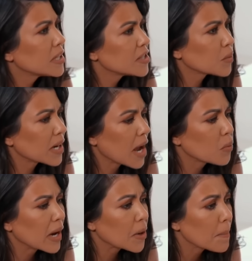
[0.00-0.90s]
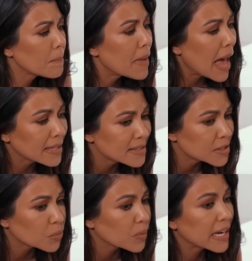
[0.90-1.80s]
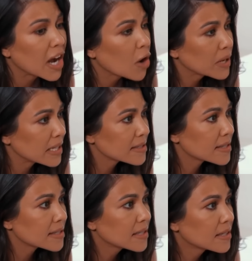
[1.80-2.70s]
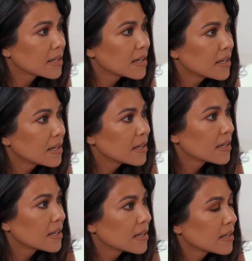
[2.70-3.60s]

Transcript: Owens when I wear designer, men's Rick Owens. Well,